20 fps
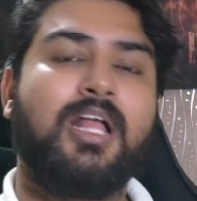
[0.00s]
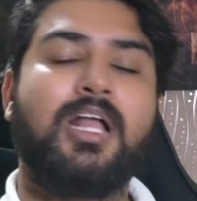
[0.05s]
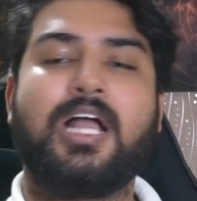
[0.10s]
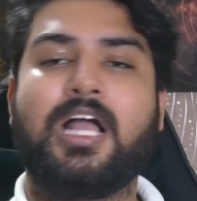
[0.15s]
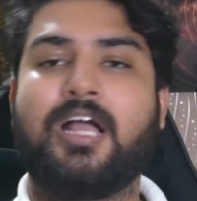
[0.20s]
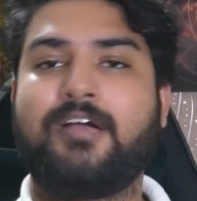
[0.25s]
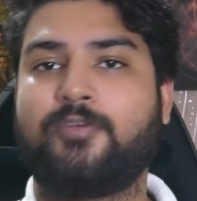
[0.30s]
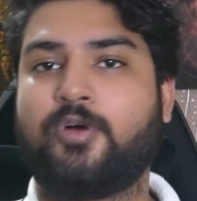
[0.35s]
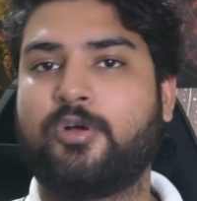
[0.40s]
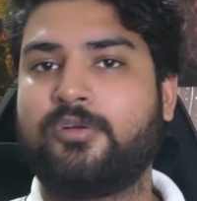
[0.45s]

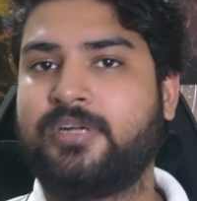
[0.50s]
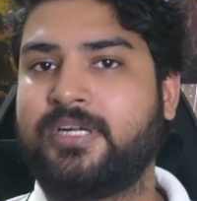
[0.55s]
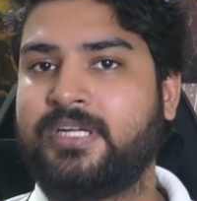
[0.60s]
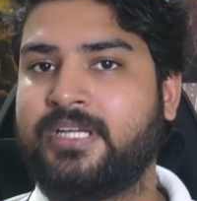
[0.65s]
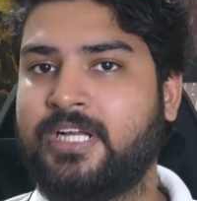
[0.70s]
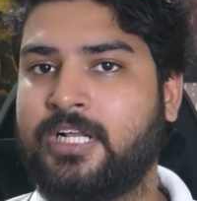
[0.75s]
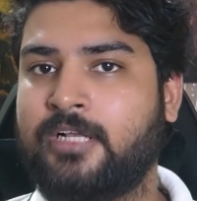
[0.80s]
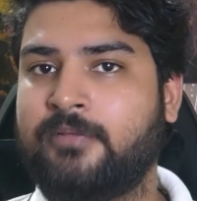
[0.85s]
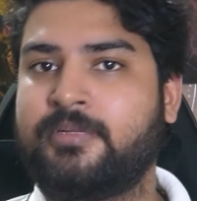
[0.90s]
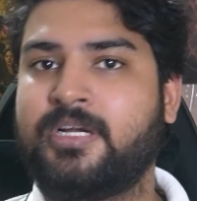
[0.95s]
I've already
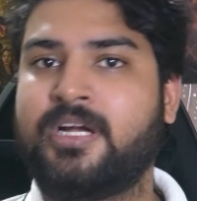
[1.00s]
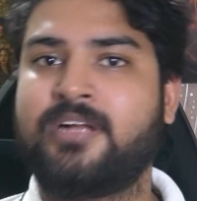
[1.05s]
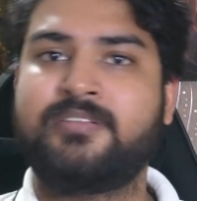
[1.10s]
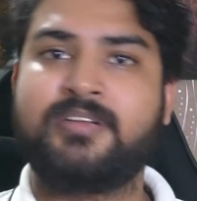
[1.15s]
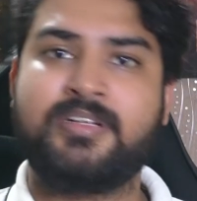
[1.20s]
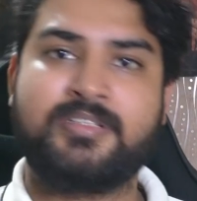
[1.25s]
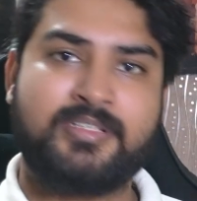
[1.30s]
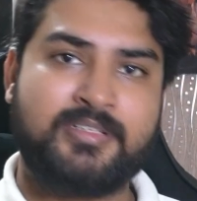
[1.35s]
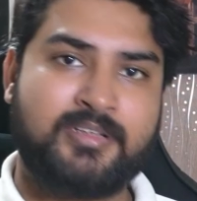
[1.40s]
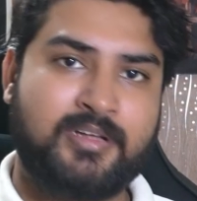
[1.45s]
helped
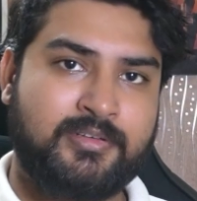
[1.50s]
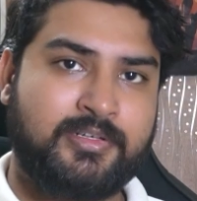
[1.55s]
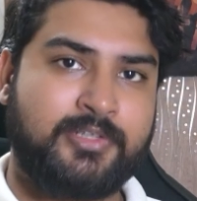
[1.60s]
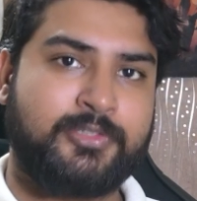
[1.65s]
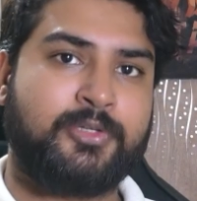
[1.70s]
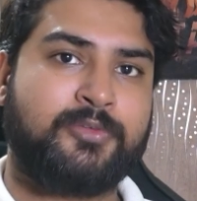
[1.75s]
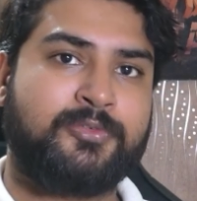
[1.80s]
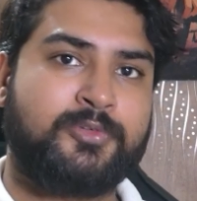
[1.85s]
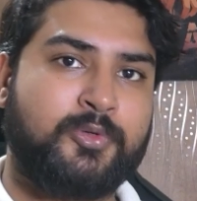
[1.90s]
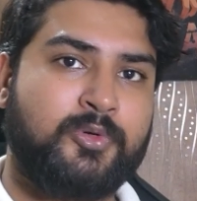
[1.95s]
hundreds and hundreds
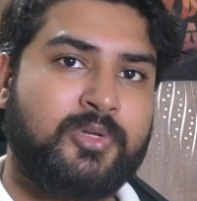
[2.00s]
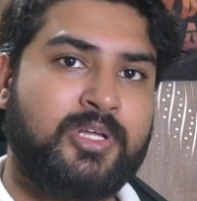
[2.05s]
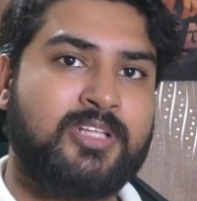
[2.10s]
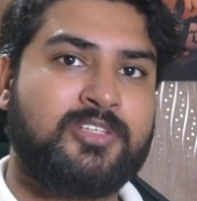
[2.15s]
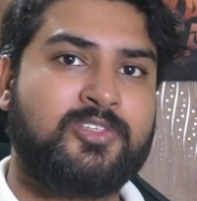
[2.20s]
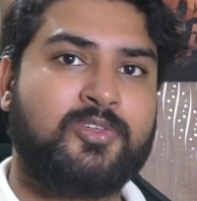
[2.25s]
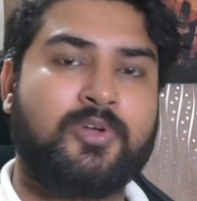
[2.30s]
of students.